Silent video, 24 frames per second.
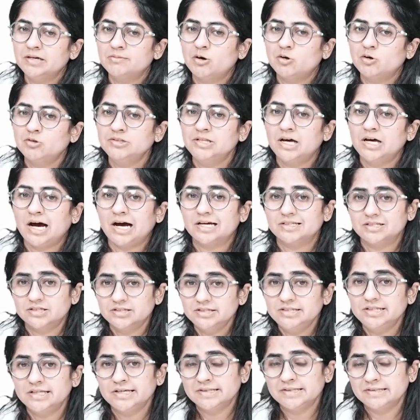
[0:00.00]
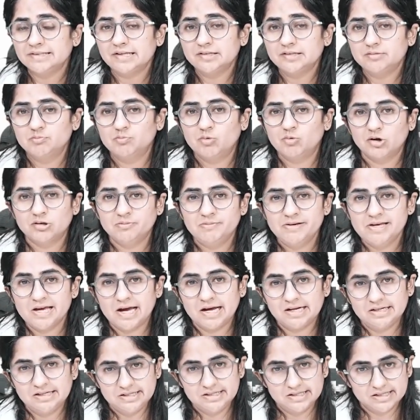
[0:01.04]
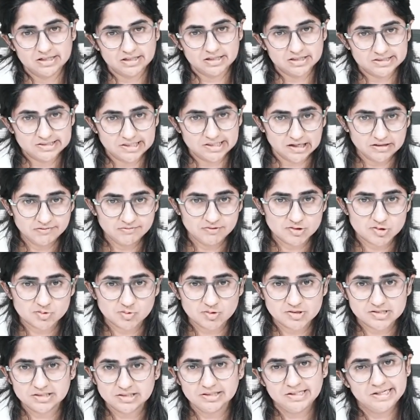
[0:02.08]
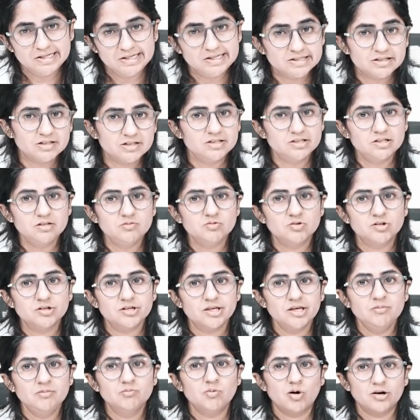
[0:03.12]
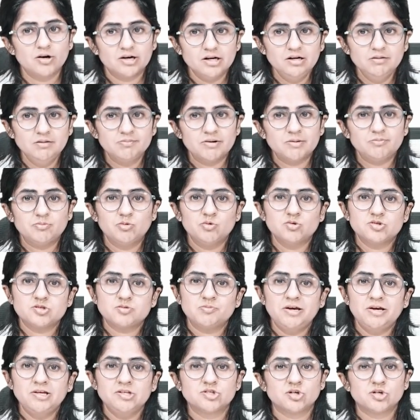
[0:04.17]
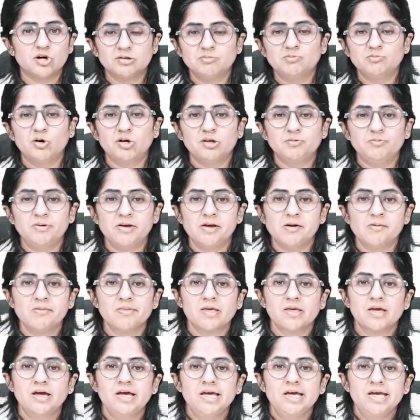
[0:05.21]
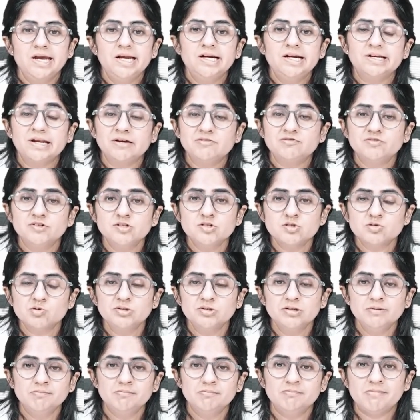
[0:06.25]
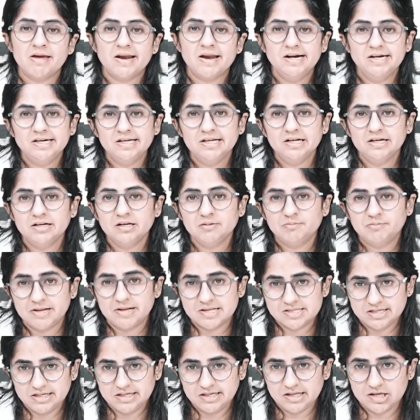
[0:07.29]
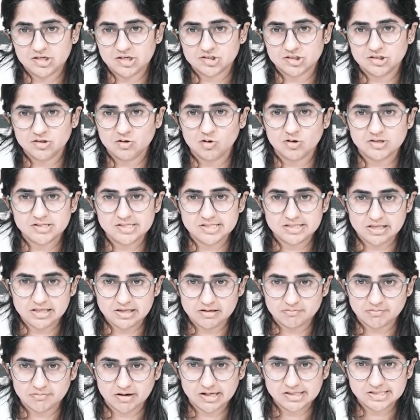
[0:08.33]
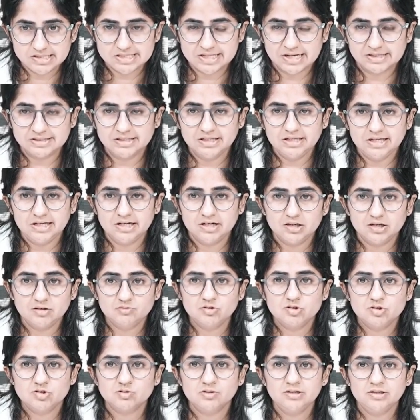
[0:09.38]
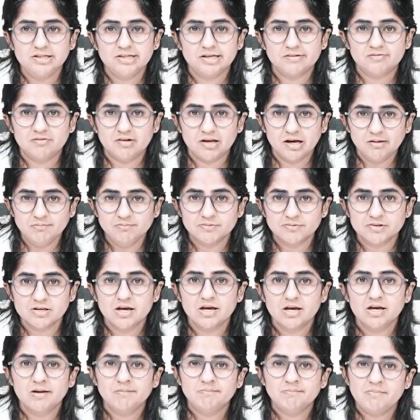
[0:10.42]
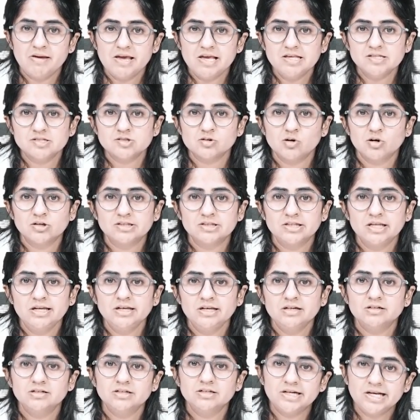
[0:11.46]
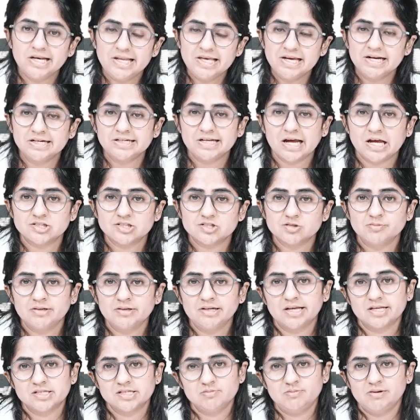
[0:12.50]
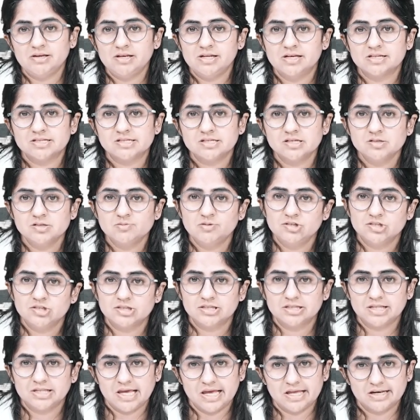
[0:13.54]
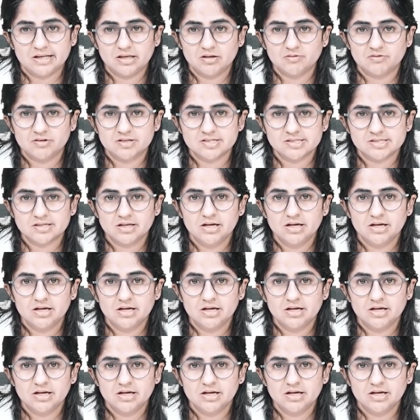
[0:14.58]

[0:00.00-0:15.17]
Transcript: about the other thing that Bowlby had done, which was the internal working model proposed by John Bowlby. It refers to the mental representation or schemas that the individual developed based on their early attachment experiences with caregivers.